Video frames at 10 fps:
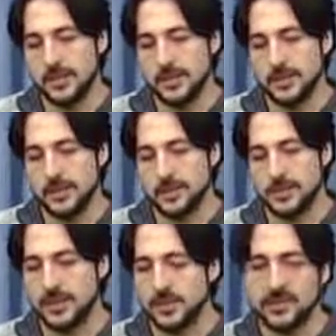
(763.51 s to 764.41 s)

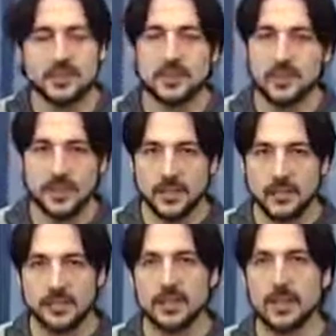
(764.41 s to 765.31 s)
but this is
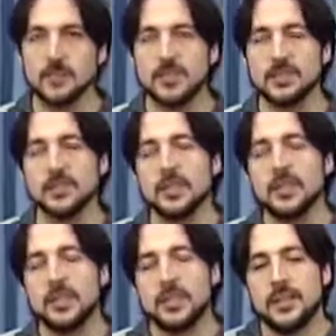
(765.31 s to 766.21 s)
another subject.
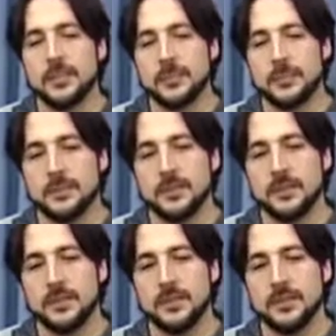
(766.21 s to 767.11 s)

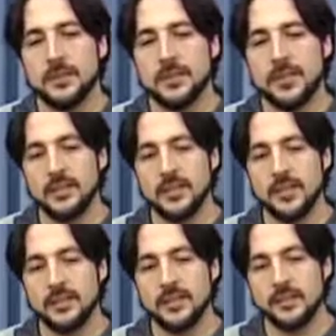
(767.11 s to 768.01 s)
The
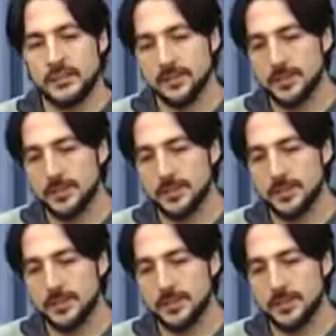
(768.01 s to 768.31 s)
idea is that these